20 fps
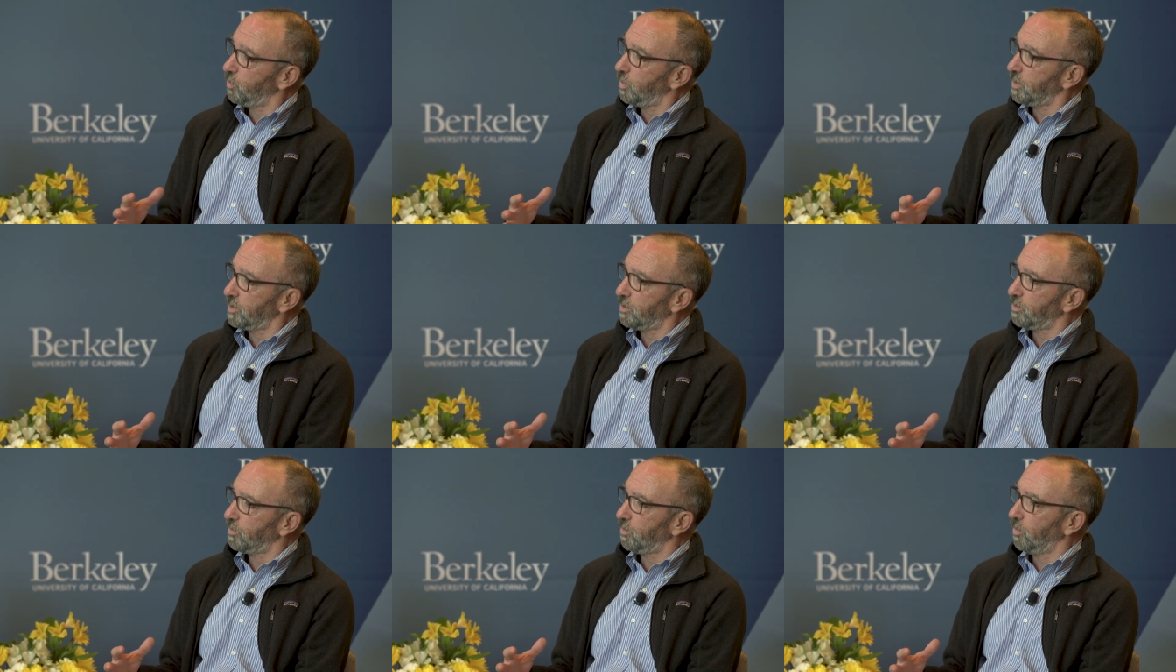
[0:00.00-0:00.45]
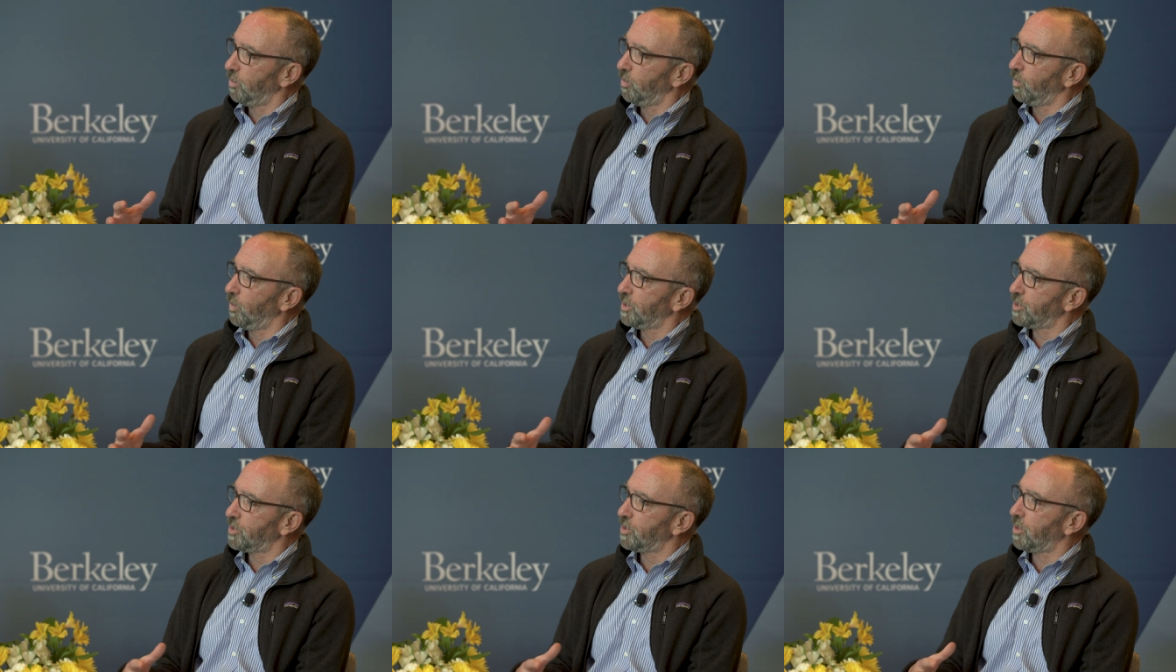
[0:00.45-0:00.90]
What's,
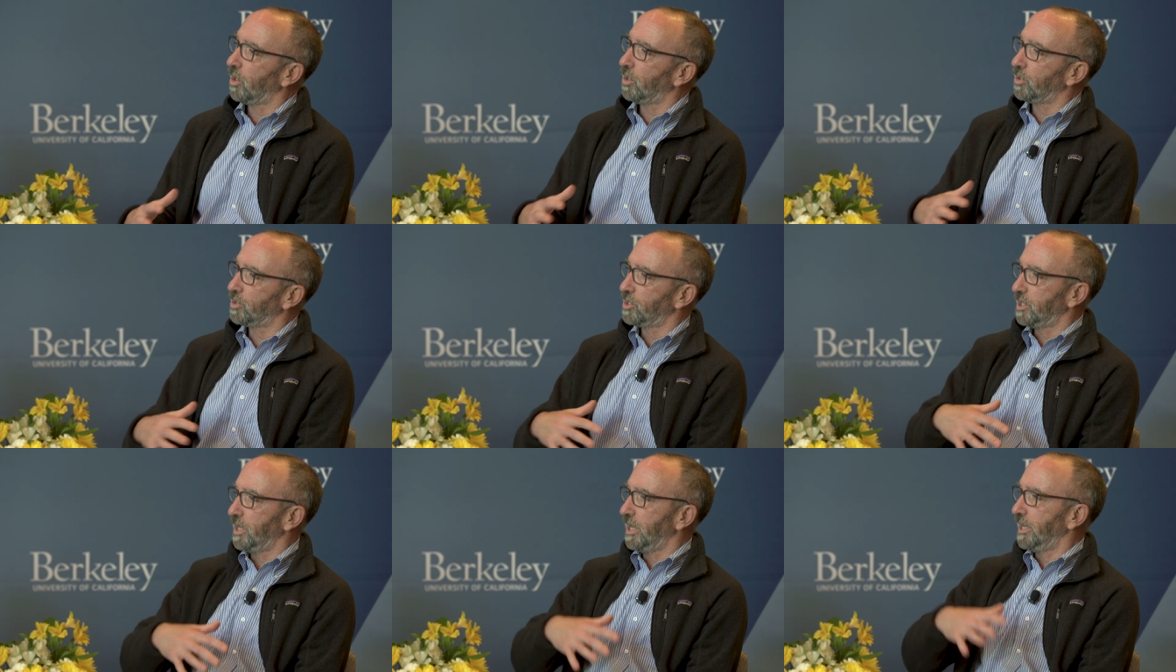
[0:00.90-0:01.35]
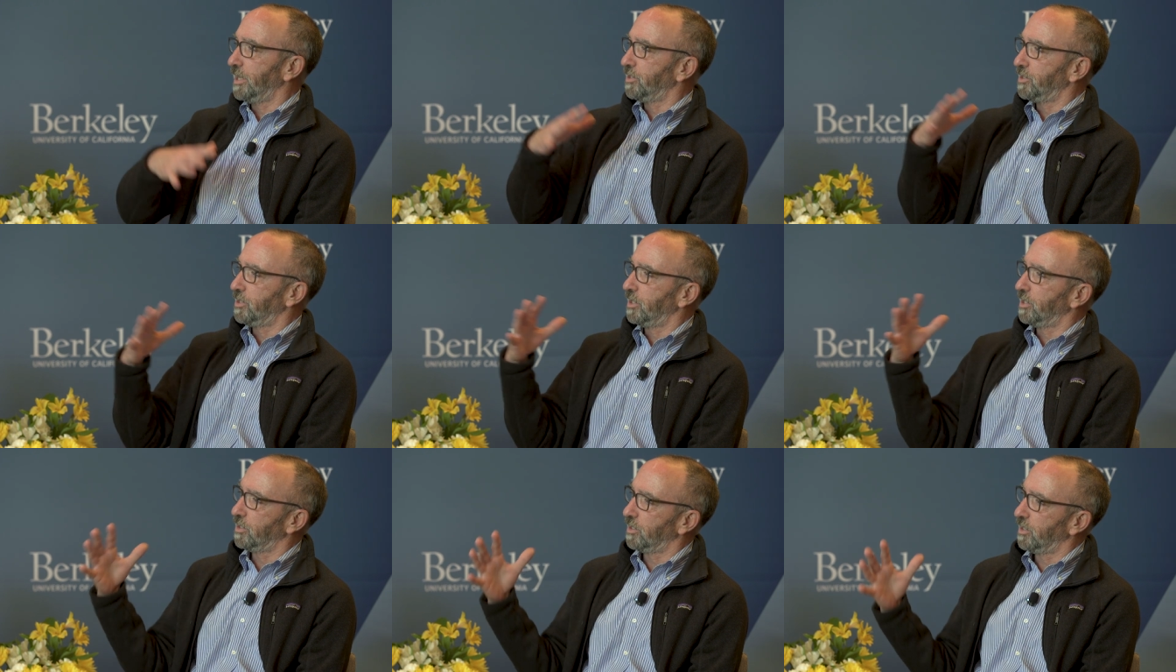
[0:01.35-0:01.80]
what's our
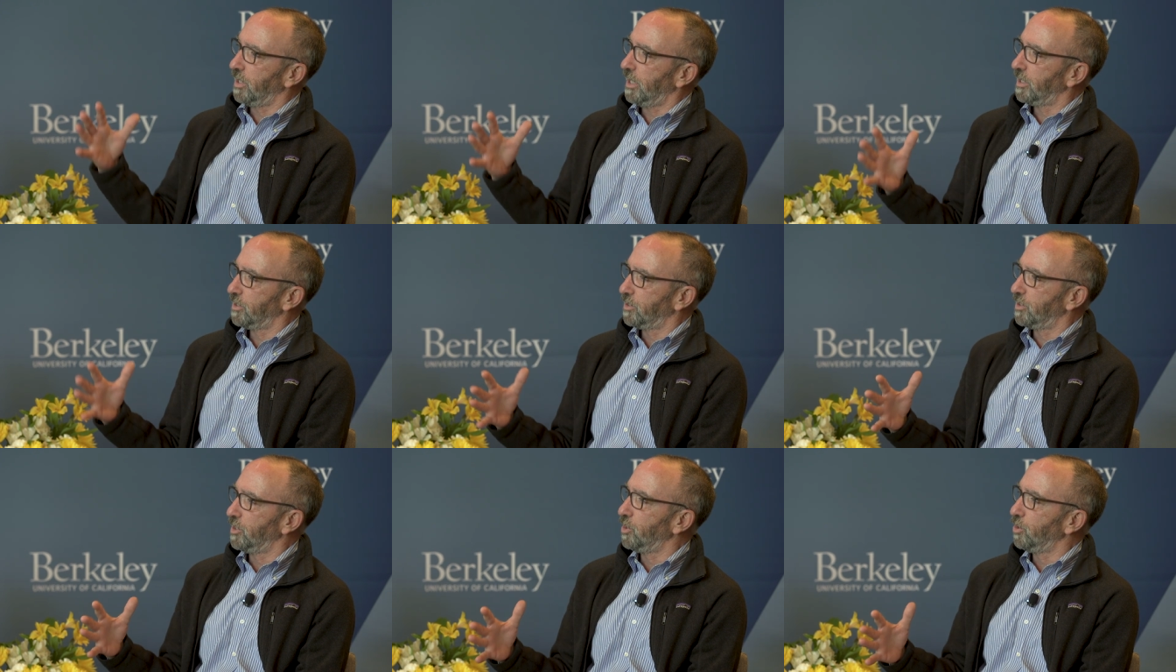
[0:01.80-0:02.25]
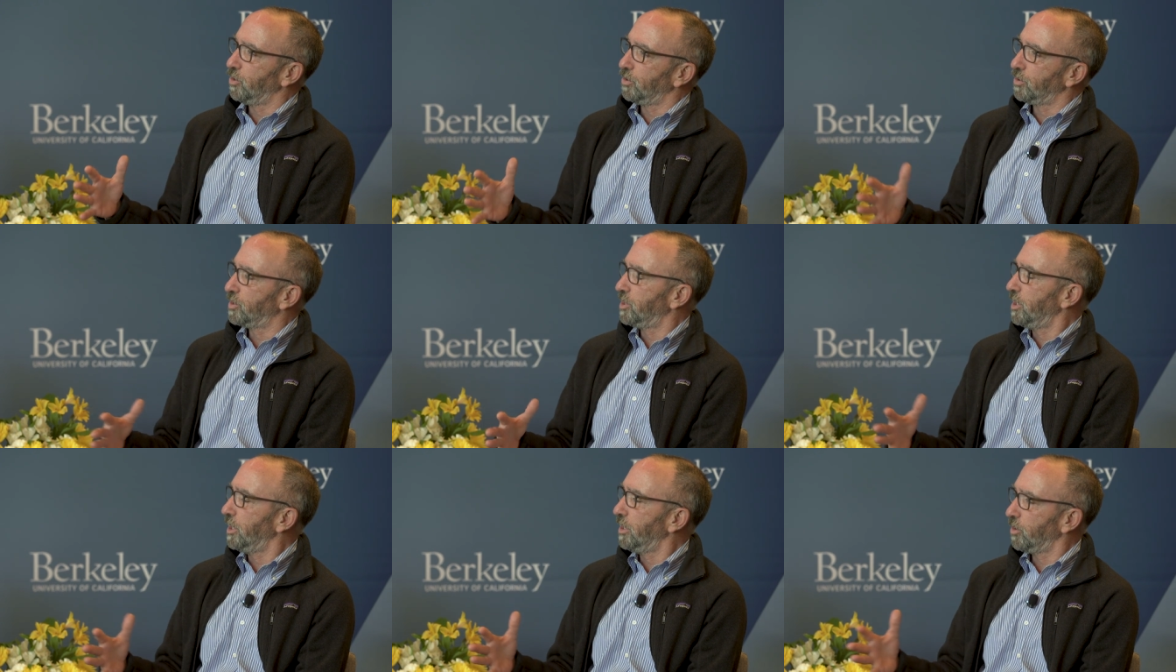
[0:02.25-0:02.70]
stance as the, as the
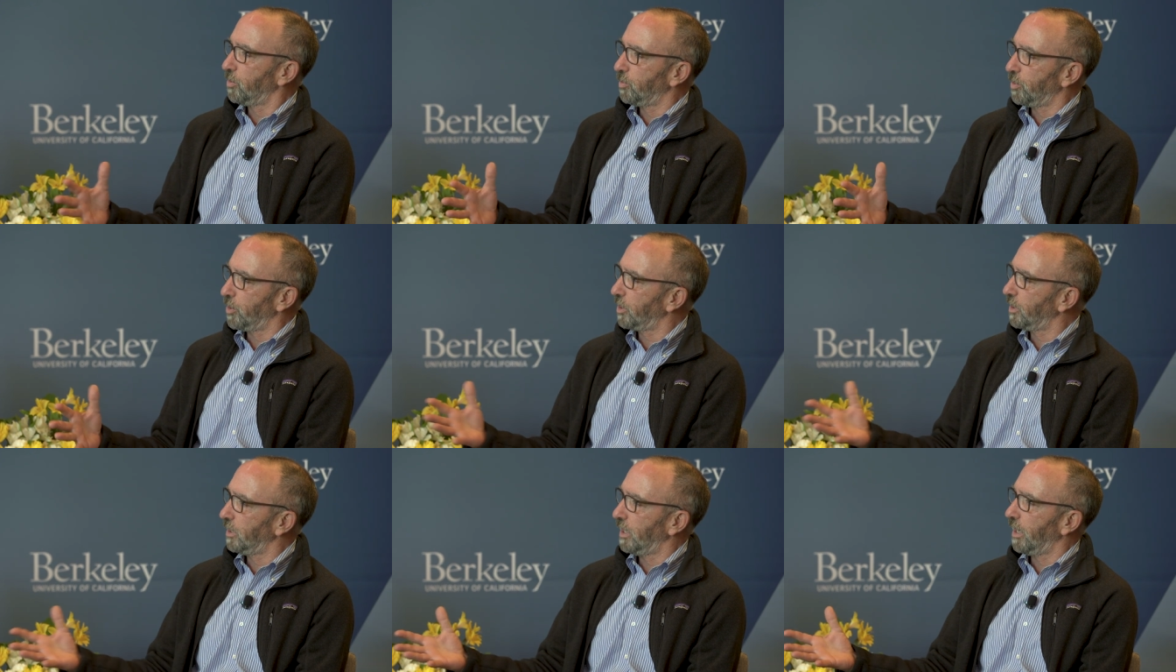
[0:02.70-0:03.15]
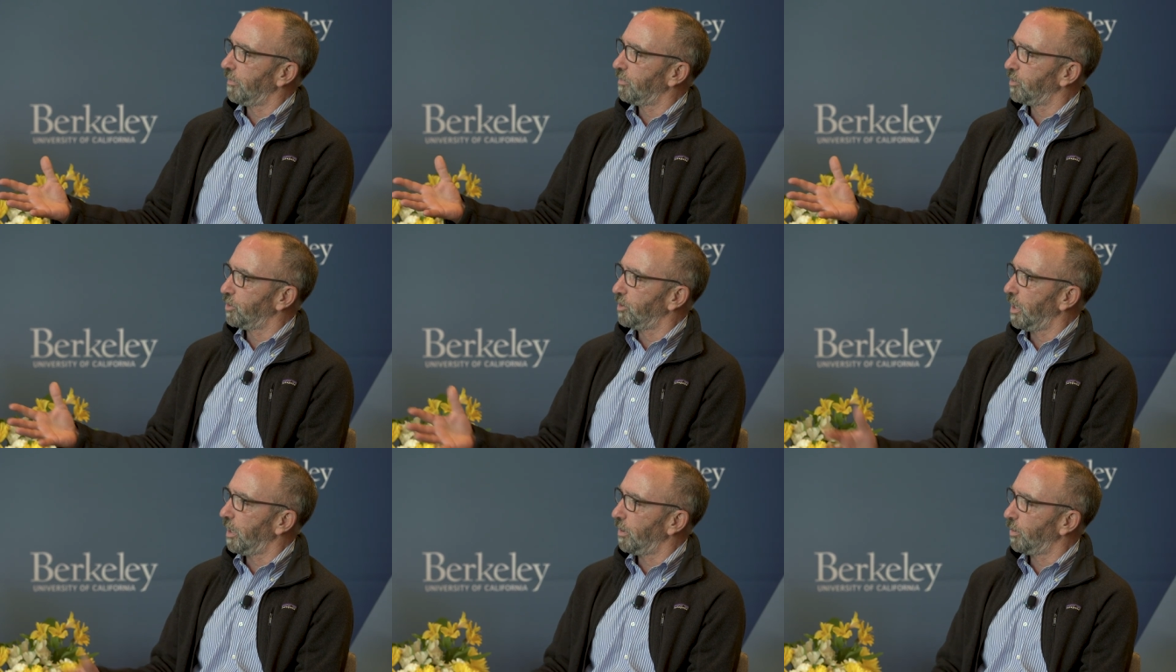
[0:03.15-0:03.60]
UC or Berkeley,
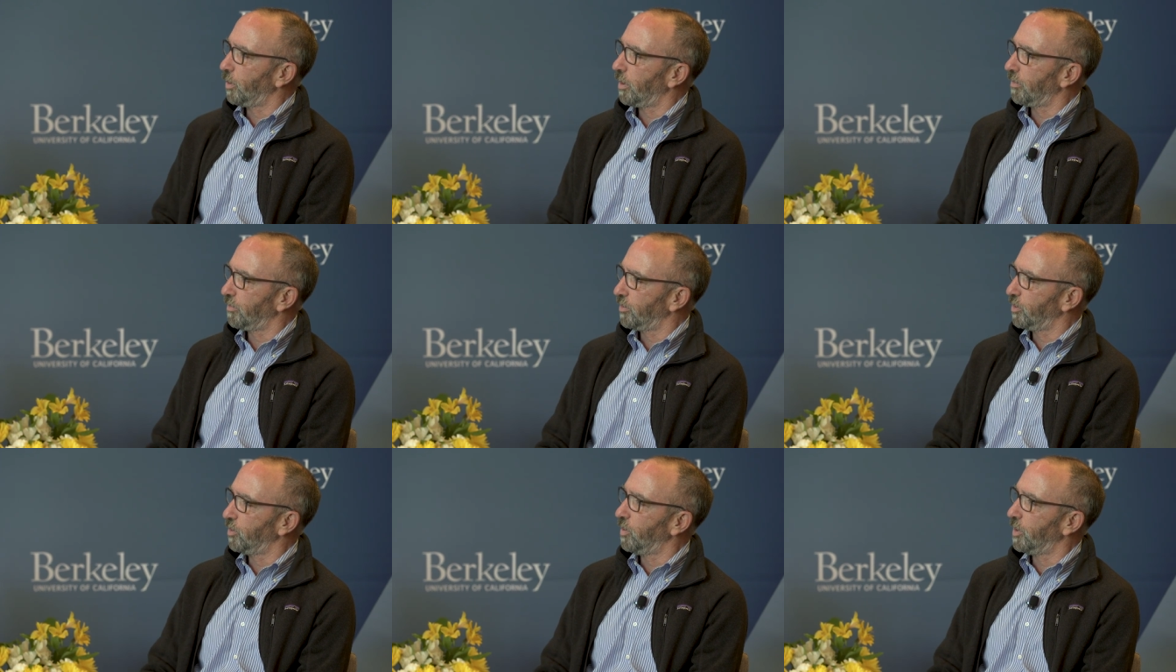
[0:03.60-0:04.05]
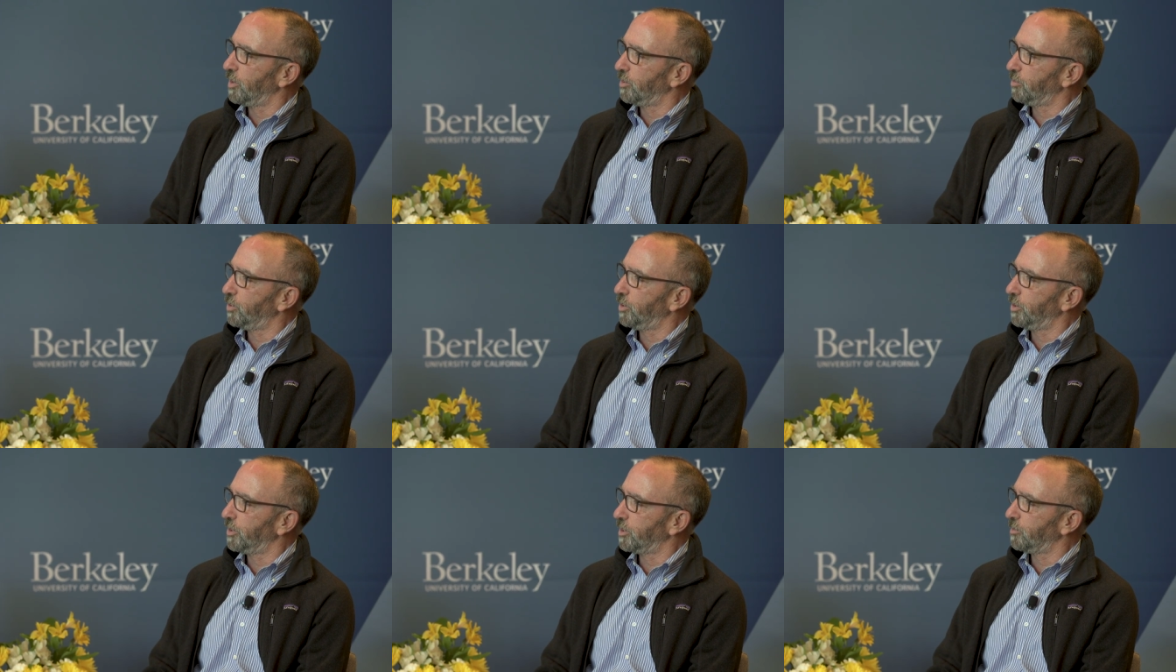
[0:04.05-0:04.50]
however you, however you want to
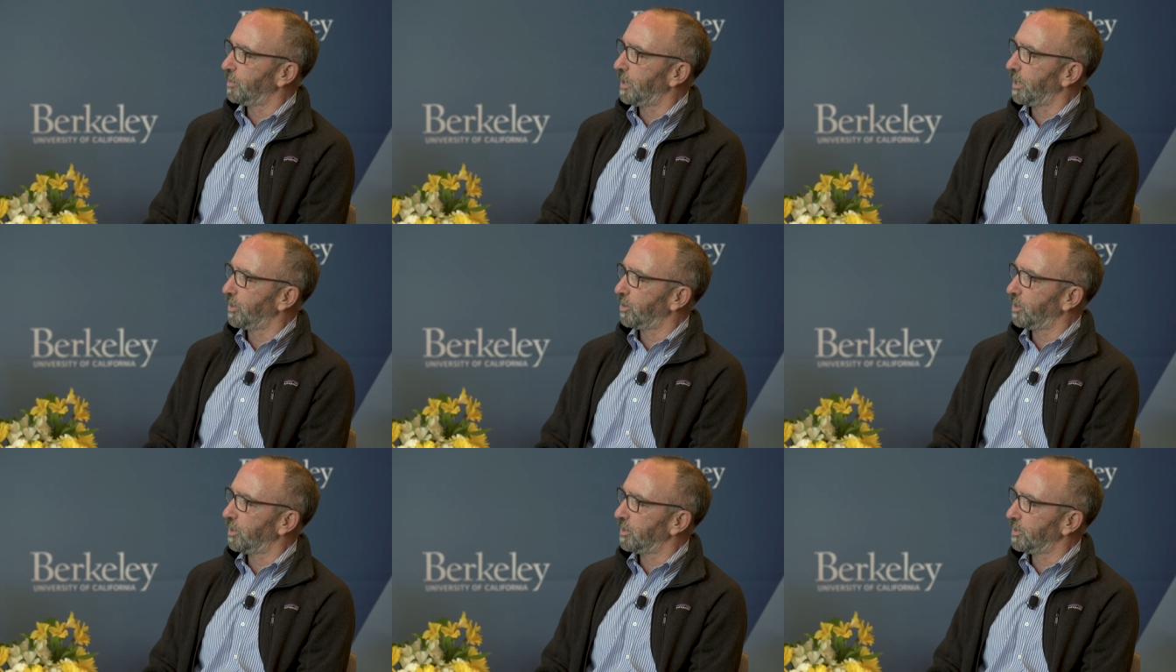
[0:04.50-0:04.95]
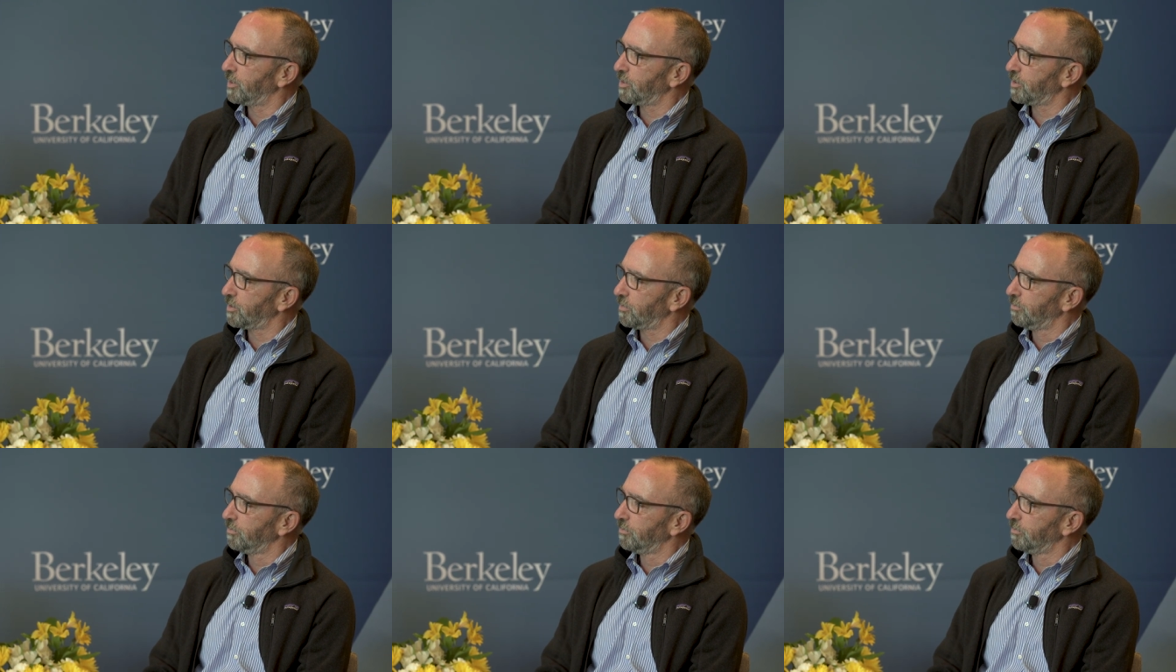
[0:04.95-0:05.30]
put it about all this?